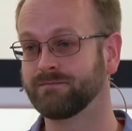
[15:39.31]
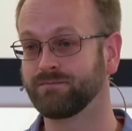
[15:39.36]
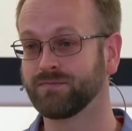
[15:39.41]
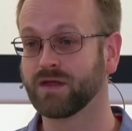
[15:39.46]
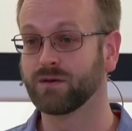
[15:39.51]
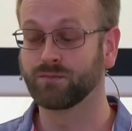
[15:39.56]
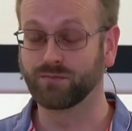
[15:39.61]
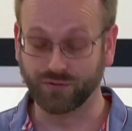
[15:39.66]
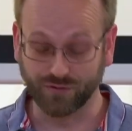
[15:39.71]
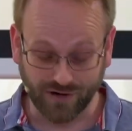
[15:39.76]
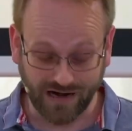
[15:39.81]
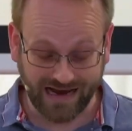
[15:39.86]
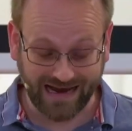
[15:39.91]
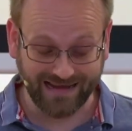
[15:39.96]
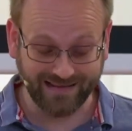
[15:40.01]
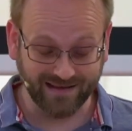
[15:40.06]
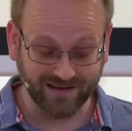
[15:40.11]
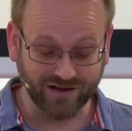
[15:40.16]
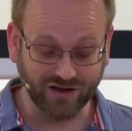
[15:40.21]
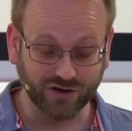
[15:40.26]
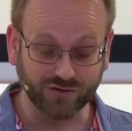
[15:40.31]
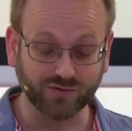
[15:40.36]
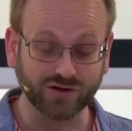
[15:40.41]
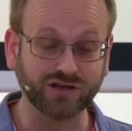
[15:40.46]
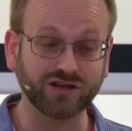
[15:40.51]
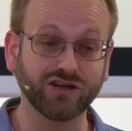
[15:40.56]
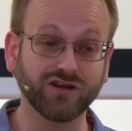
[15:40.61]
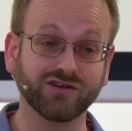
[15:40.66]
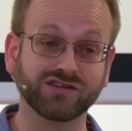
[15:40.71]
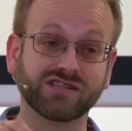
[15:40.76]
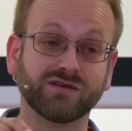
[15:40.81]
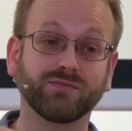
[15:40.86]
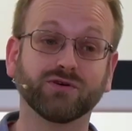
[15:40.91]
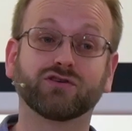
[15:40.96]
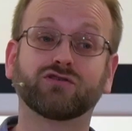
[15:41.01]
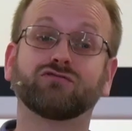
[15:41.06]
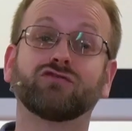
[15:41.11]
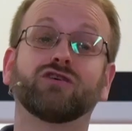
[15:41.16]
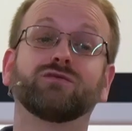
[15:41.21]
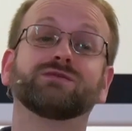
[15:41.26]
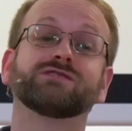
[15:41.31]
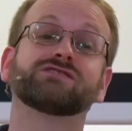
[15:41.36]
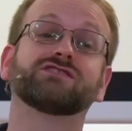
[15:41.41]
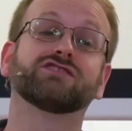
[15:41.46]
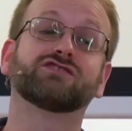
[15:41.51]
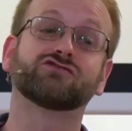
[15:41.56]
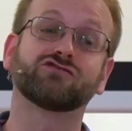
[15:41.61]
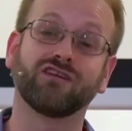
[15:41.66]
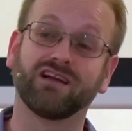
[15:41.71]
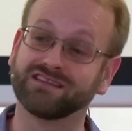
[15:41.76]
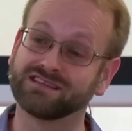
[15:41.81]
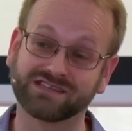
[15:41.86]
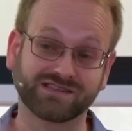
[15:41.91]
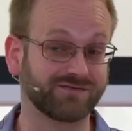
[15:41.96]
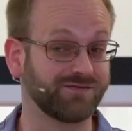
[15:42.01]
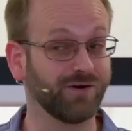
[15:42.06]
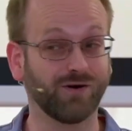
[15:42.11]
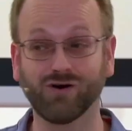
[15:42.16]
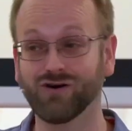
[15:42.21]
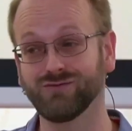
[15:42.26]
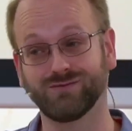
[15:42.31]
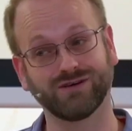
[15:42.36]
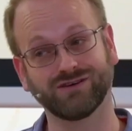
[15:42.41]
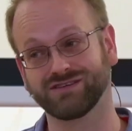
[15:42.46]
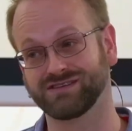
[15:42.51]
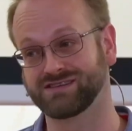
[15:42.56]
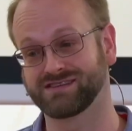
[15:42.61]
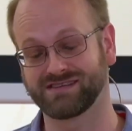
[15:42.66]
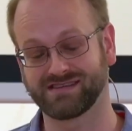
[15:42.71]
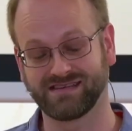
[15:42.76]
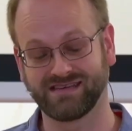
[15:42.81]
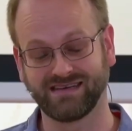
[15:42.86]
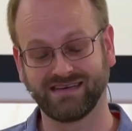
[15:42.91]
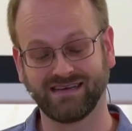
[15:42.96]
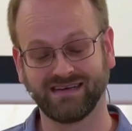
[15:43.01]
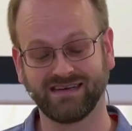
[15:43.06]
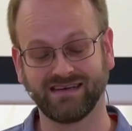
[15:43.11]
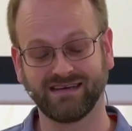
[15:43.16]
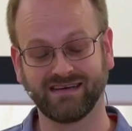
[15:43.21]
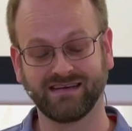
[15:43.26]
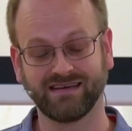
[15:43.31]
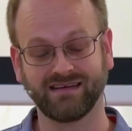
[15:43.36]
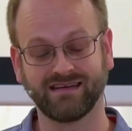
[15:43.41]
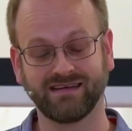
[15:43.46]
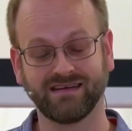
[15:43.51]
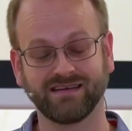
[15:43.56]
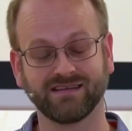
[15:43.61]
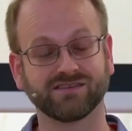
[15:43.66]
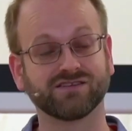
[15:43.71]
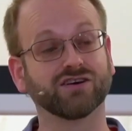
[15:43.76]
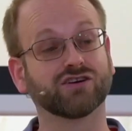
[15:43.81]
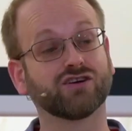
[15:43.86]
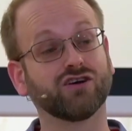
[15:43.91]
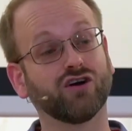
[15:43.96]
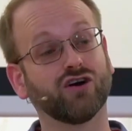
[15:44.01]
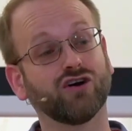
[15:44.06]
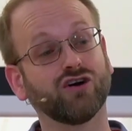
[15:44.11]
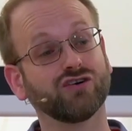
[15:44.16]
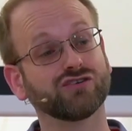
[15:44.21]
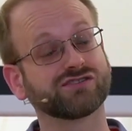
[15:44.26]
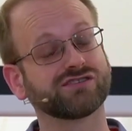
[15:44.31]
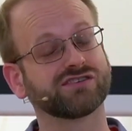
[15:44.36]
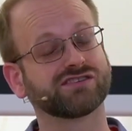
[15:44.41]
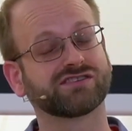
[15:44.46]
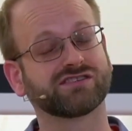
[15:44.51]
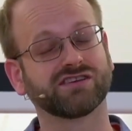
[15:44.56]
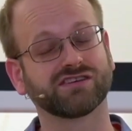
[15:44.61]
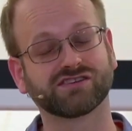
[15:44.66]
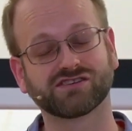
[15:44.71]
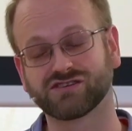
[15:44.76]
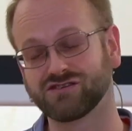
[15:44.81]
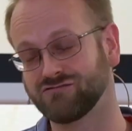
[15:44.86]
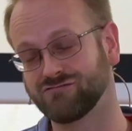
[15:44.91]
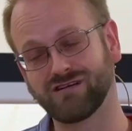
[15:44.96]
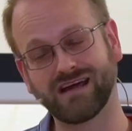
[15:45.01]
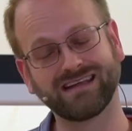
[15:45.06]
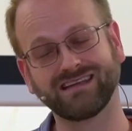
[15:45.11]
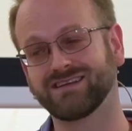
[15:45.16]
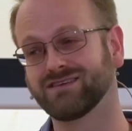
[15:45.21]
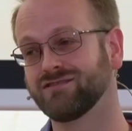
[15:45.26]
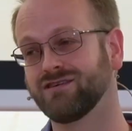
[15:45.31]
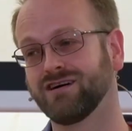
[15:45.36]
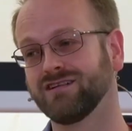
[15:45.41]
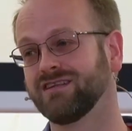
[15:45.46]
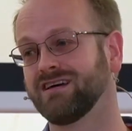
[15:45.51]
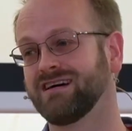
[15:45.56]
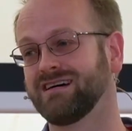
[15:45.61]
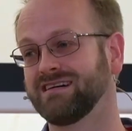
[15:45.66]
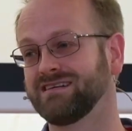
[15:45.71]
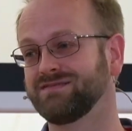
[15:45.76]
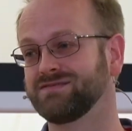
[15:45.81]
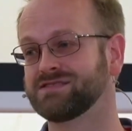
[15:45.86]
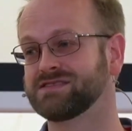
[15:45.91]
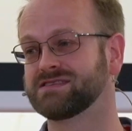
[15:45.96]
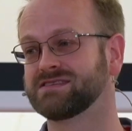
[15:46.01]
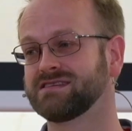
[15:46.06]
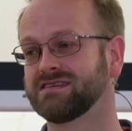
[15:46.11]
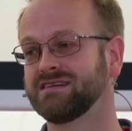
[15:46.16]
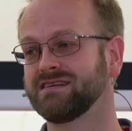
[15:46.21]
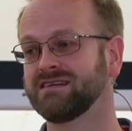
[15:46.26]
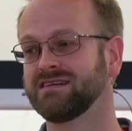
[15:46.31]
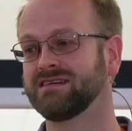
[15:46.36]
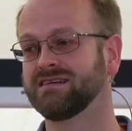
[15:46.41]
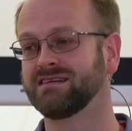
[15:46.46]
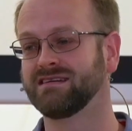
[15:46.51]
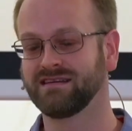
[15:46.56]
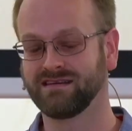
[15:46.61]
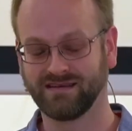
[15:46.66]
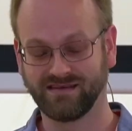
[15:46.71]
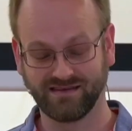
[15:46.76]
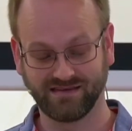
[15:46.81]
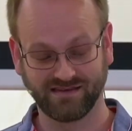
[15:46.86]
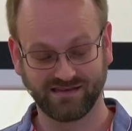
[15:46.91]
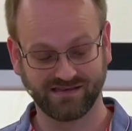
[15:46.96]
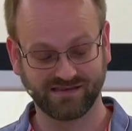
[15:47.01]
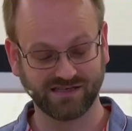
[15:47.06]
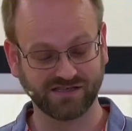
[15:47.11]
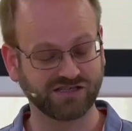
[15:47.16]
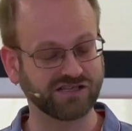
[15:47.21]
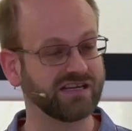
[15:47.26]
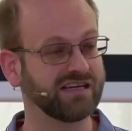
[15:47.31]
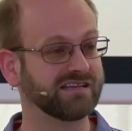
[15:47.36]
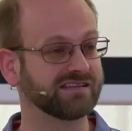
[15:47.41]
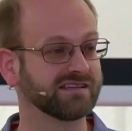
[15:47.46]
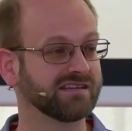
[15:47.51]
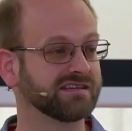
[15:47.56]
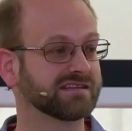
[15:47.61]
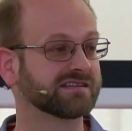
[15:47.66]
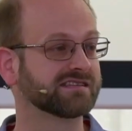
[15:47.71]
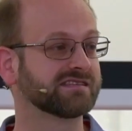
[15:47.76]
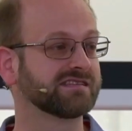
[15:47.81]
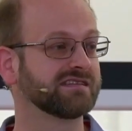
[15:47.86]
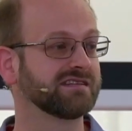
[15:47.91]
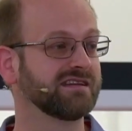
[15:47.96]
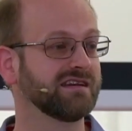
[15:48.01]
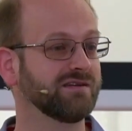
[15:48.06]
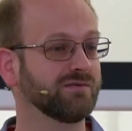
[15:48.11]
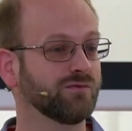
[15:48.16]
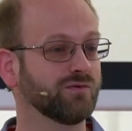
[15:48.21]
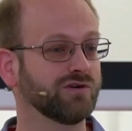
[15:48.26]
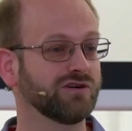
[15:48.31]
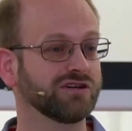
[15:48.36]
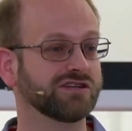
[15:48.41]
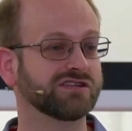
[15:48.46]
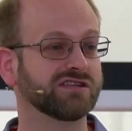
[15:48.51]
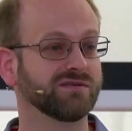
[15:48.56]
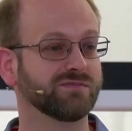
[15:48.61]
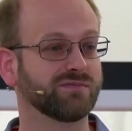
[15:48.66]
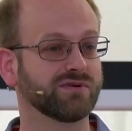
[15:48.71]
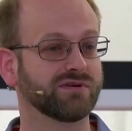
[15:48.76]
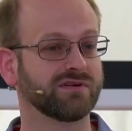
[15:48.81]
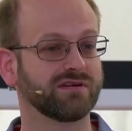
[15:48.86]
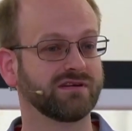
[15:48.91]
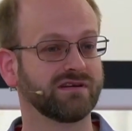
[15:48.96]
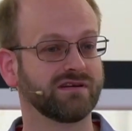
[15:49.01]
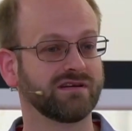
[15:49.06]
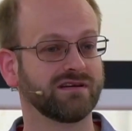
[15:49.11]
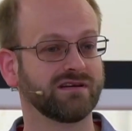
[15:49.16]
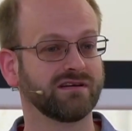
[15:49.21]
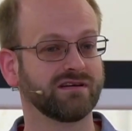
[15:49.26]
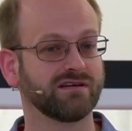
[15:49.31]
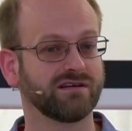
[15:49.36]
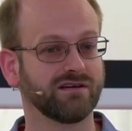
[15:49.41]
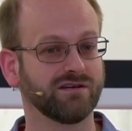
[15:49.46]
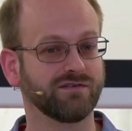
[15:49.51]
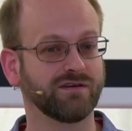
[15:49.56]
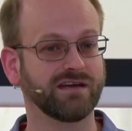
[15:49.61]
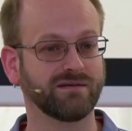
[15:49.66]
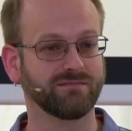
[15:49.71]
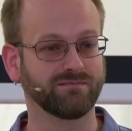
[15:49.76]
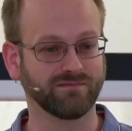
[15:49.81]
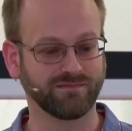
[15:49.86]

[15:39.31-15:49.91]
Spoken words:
Pray that God would use the book of Romans to transform us, to cause us to surrender our lives to Jesus in worship of him.